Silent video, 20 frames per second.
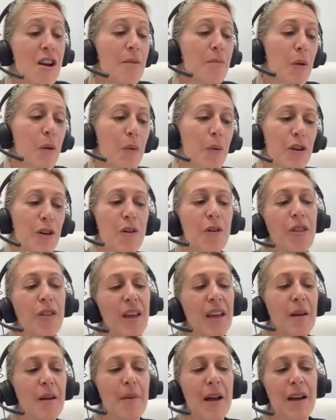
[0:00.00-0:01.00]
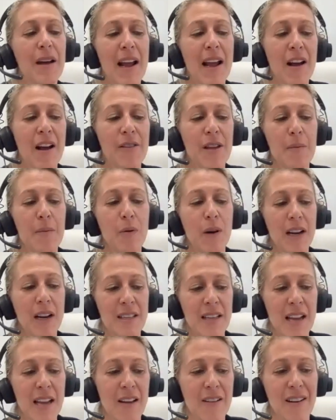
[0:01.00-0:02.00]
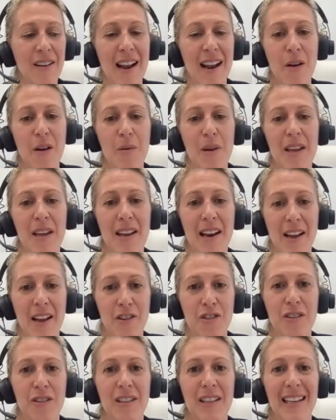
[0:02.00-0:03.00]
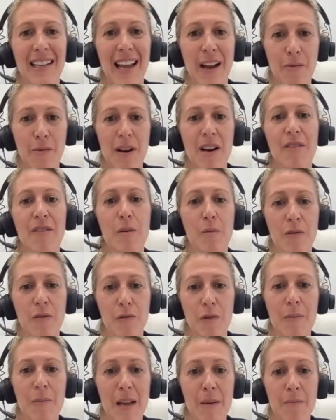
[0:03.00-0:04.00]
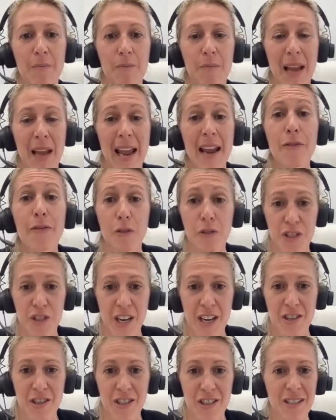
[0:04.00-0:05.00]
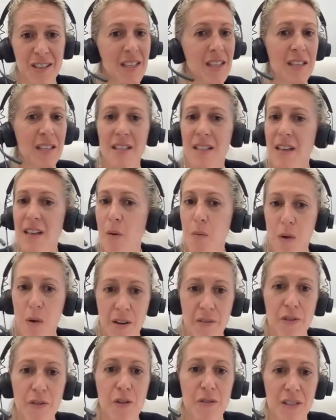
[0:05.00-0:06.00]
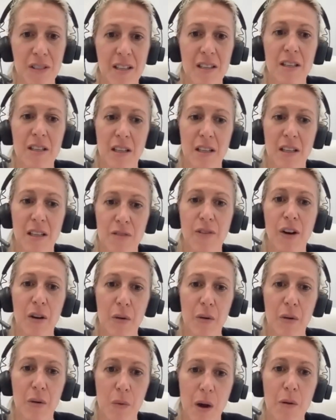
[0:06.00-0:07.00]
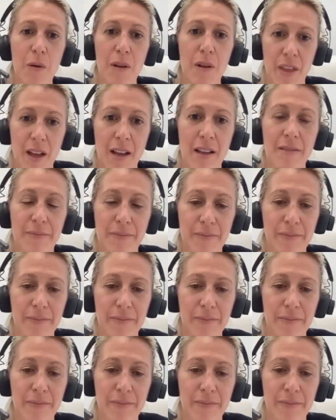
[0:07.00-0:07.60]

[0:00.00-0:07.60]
But when you think about how they break down and how we can actually get rid of them if we made behavioral changes, this is not one of those that does very well with that.